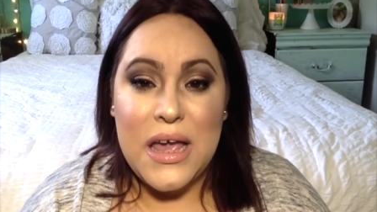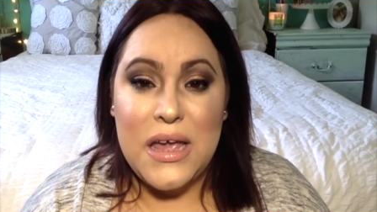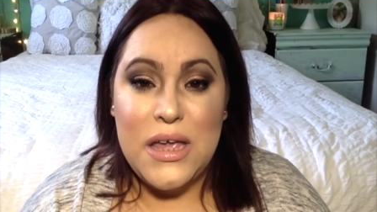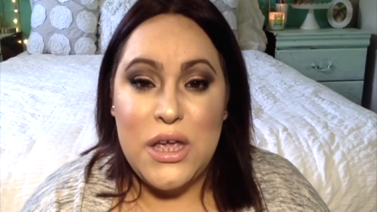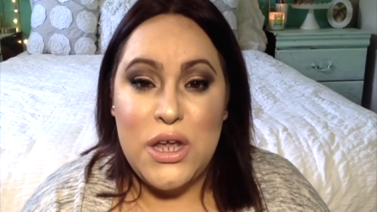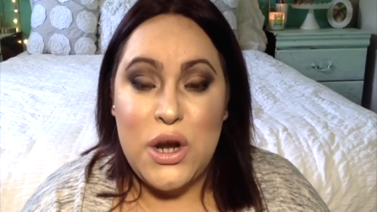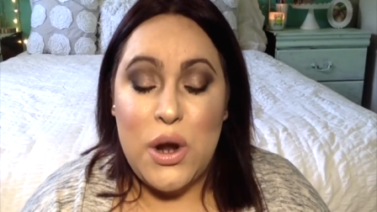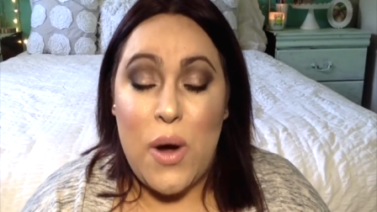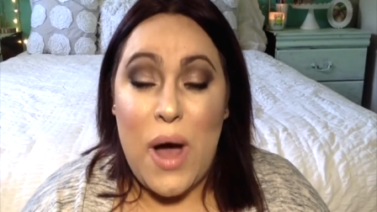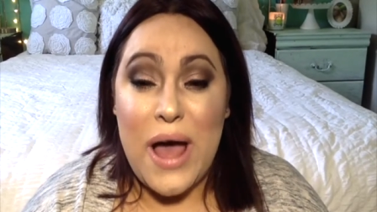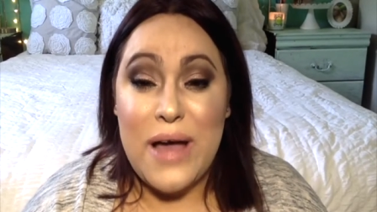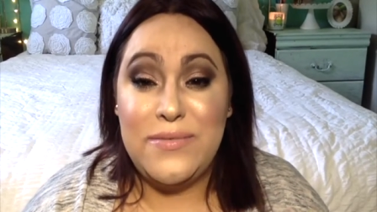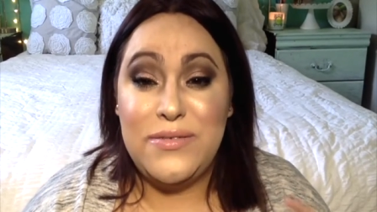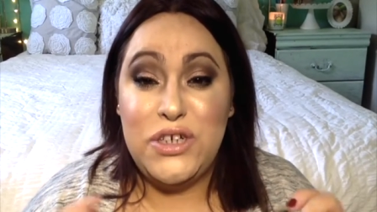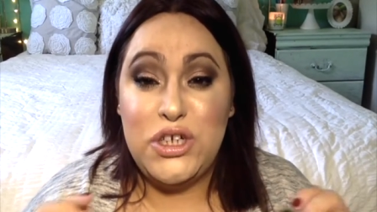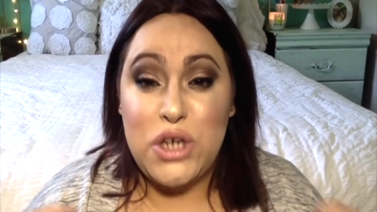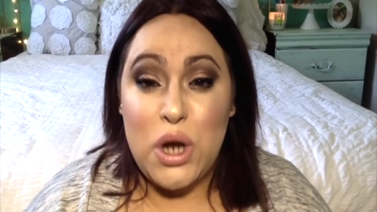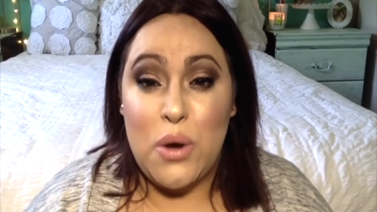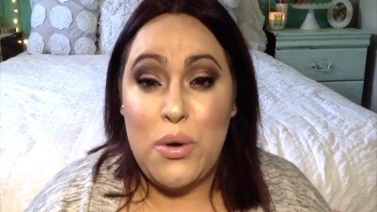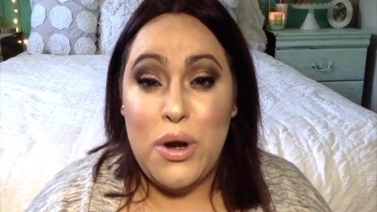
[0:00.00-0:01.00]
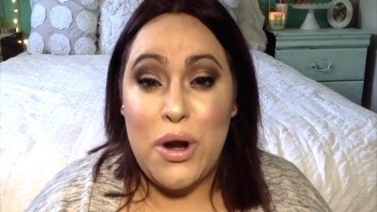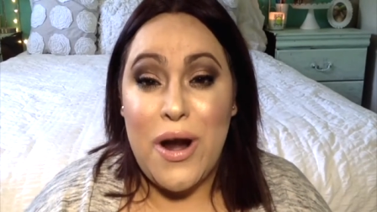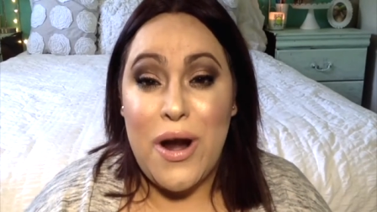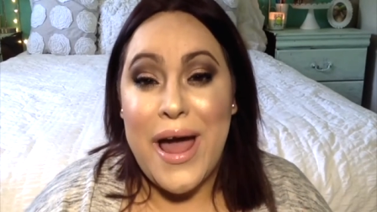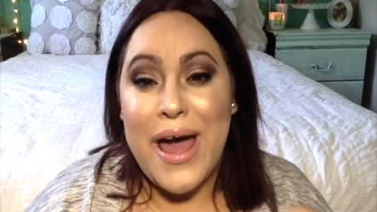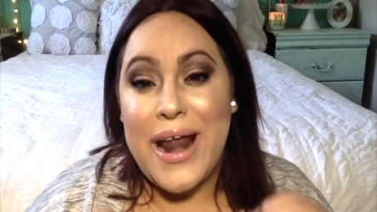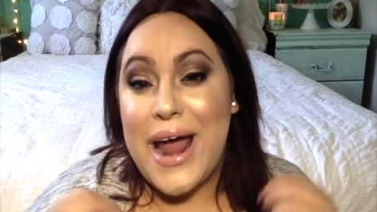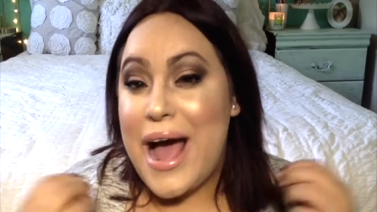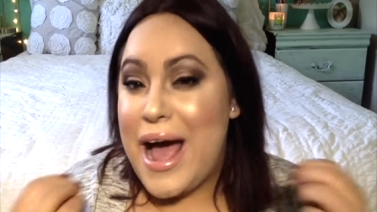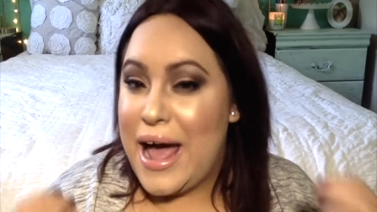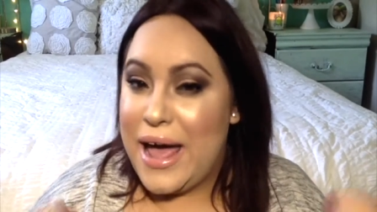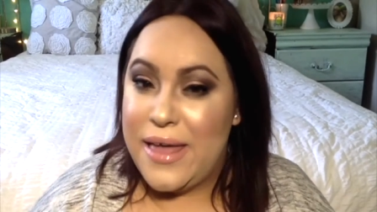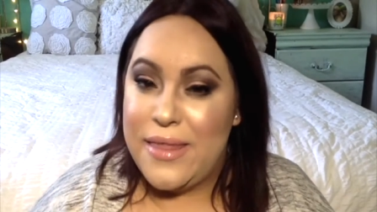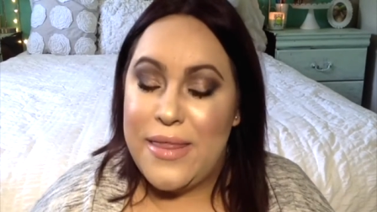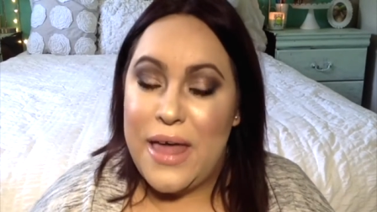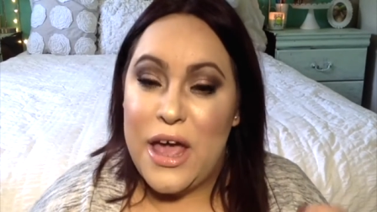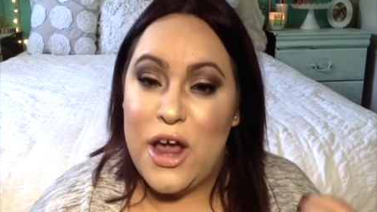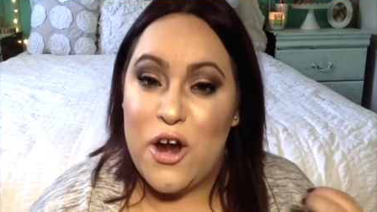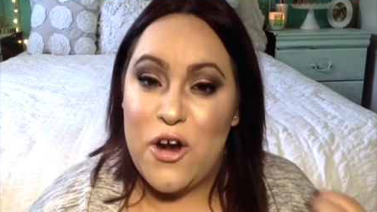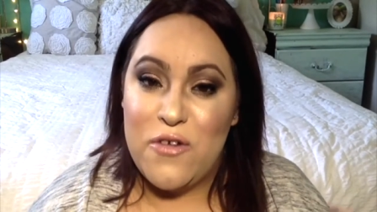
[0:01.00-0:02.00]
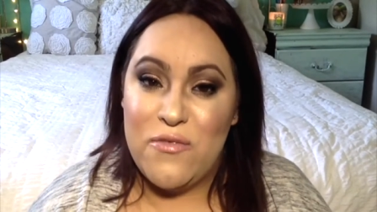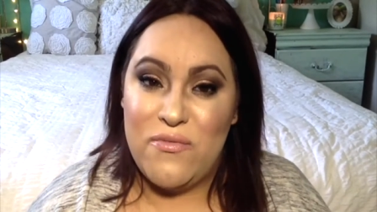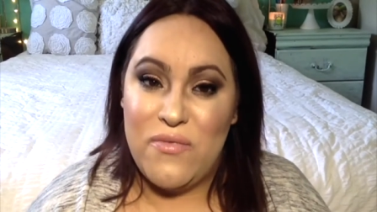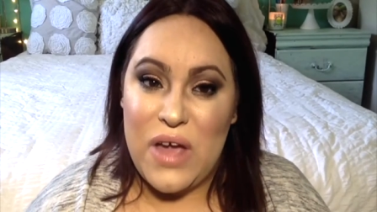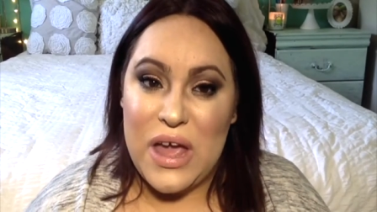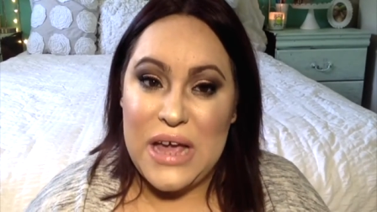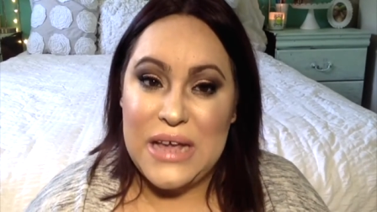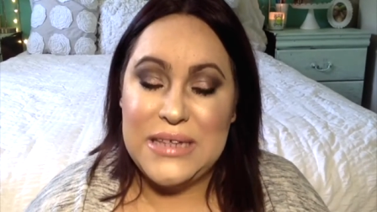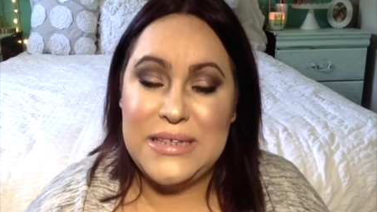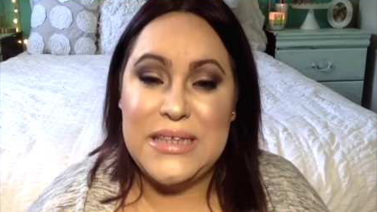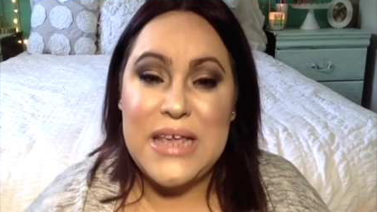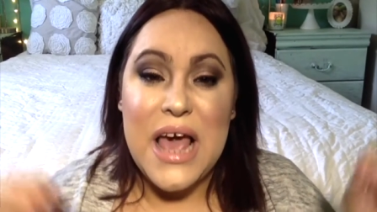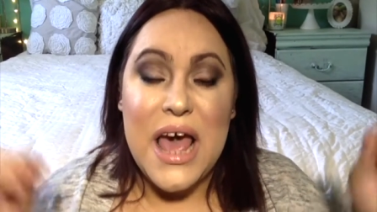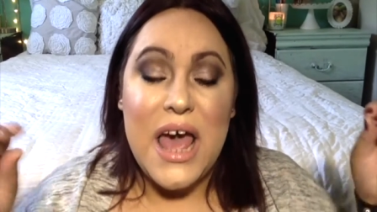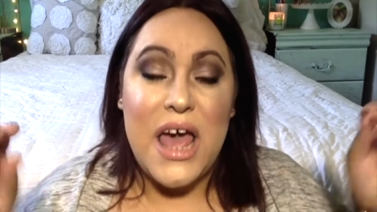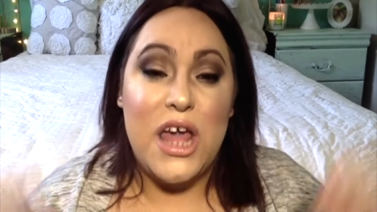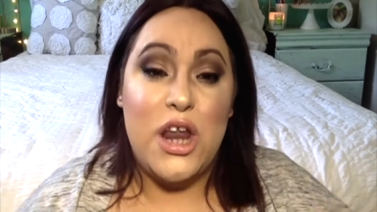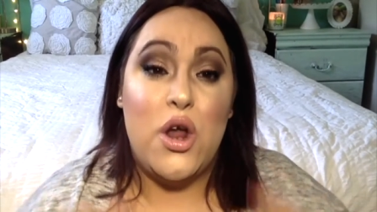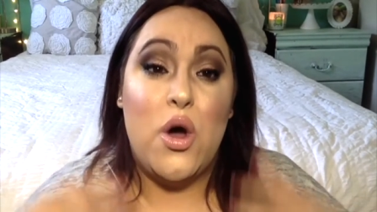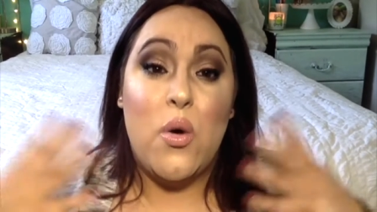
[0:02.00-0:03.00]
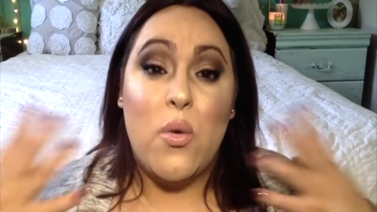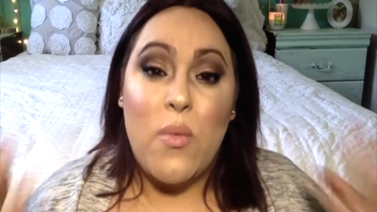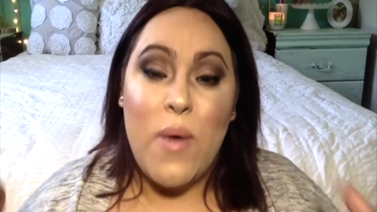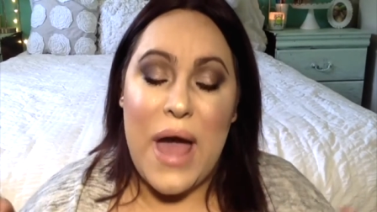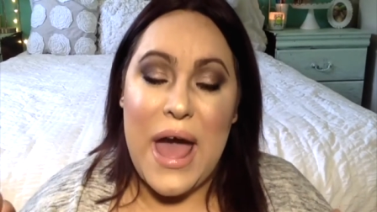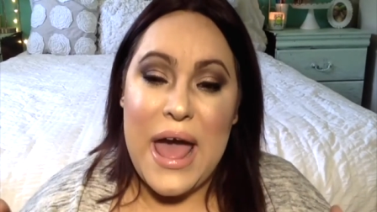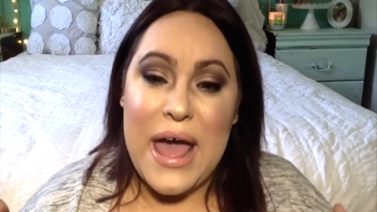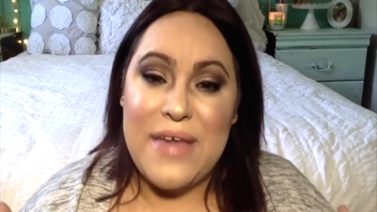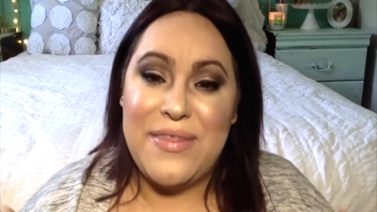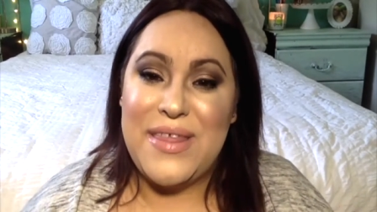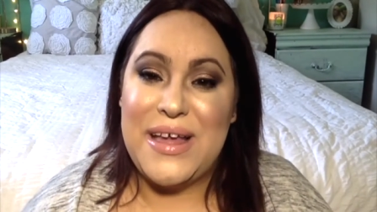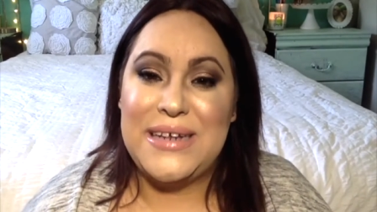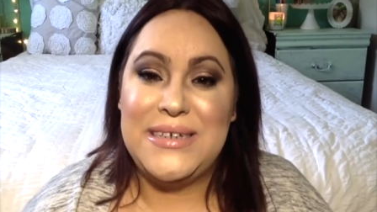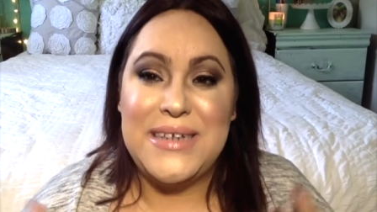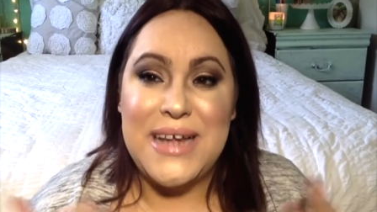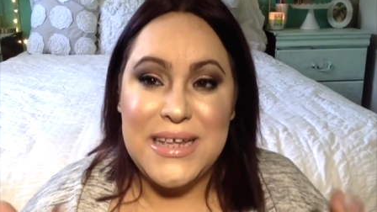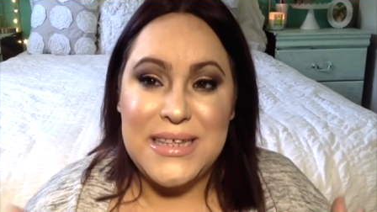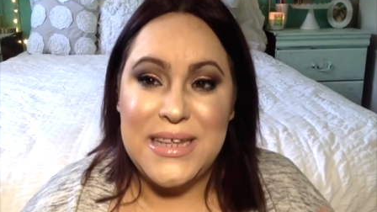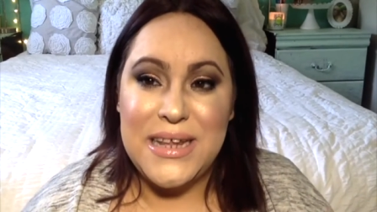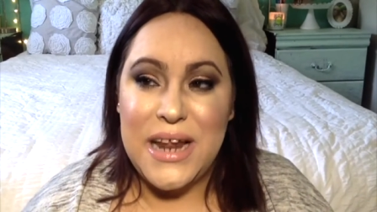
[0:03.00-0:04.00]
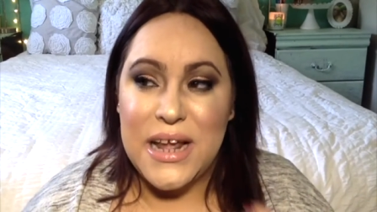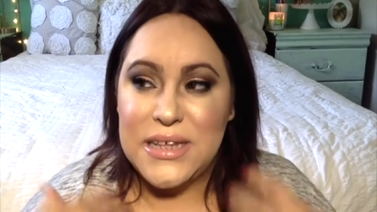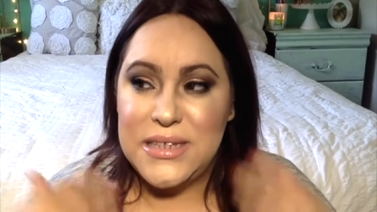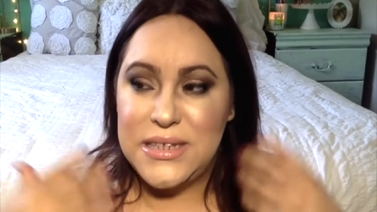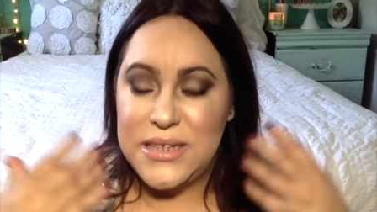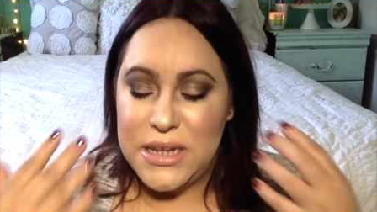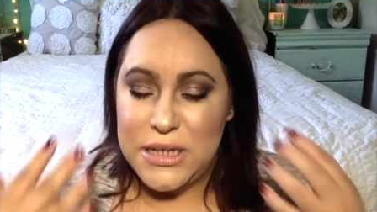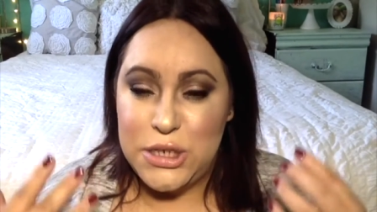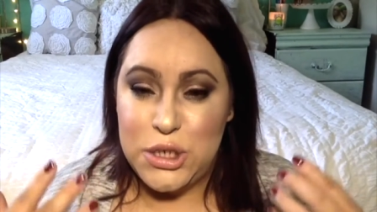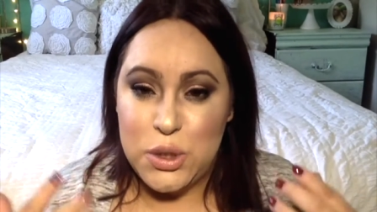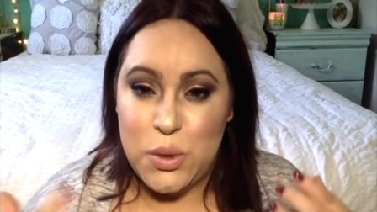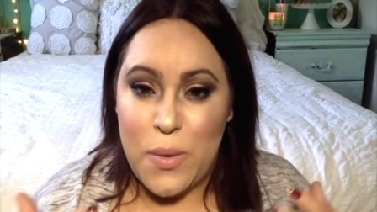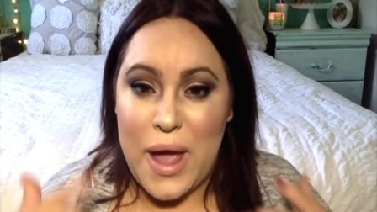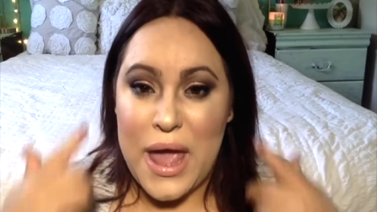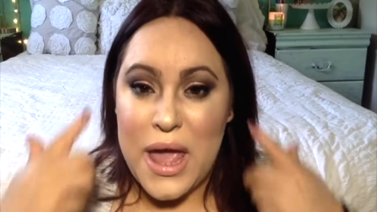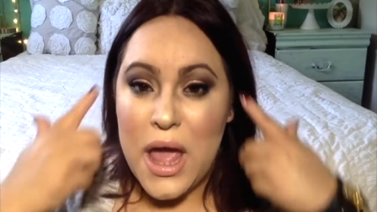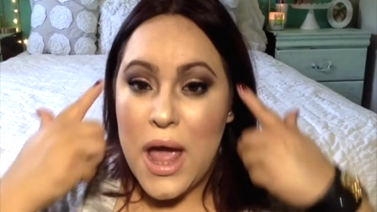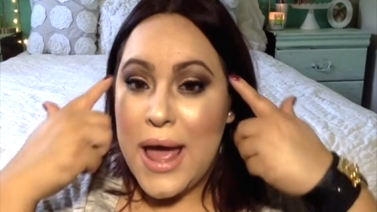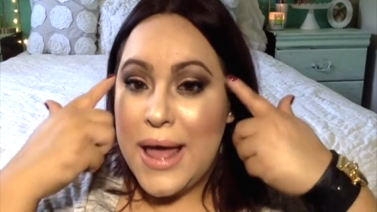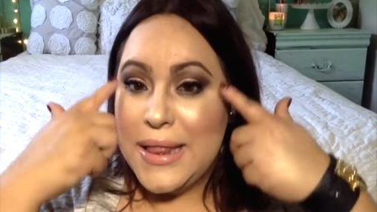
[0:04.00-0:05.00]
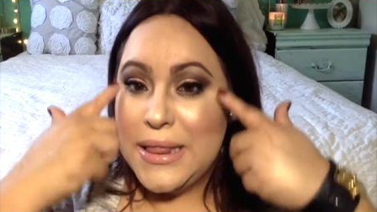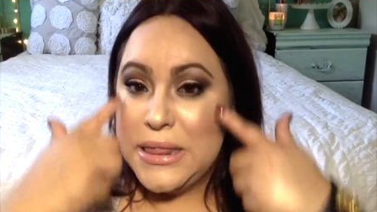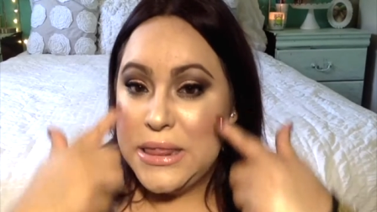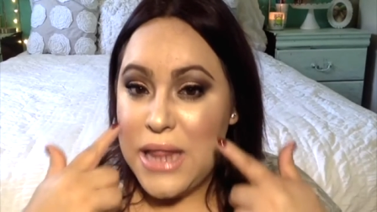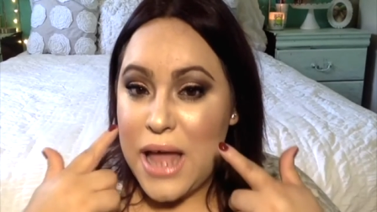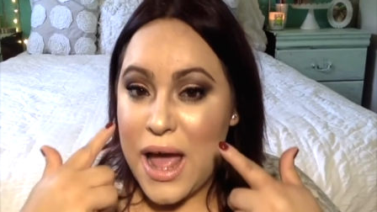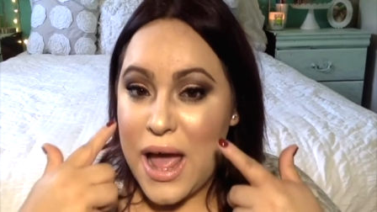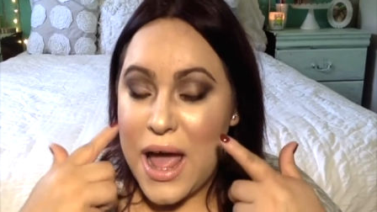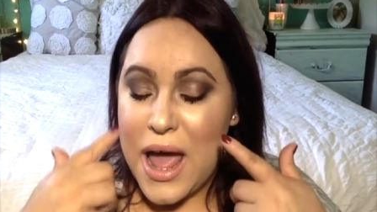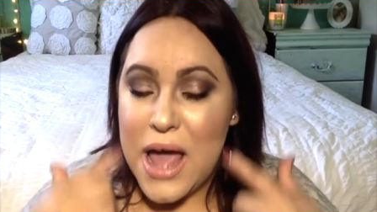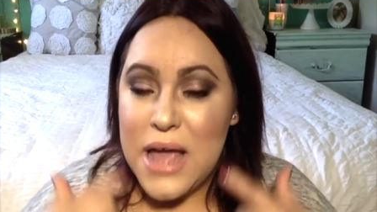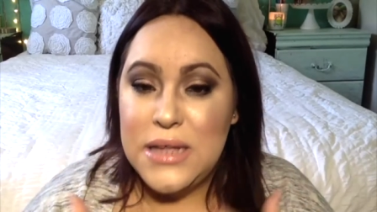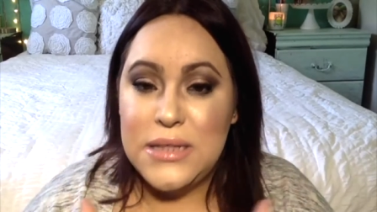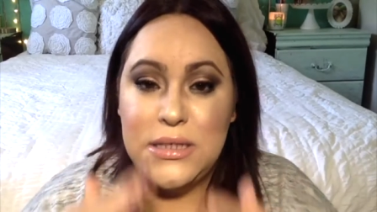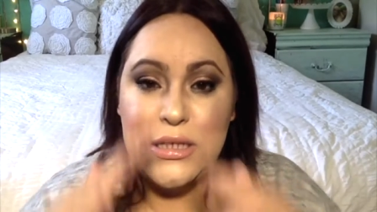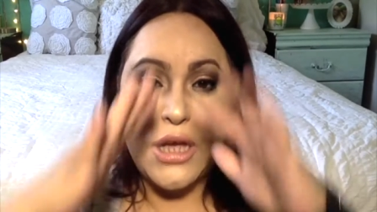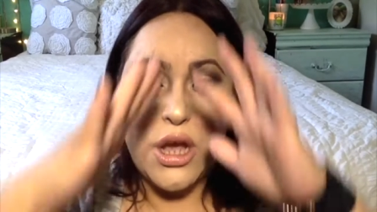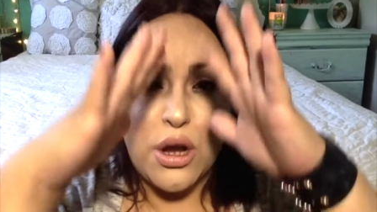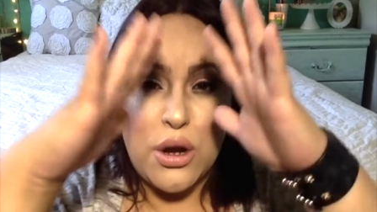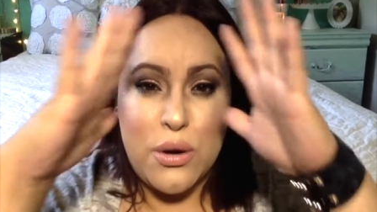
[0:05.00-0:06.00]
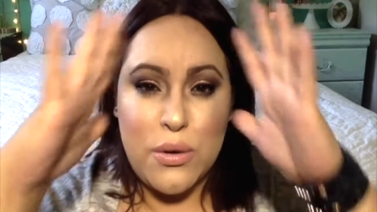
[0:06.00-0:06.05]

have showed her how to highlight her face in a way that doesn't accentuate lines,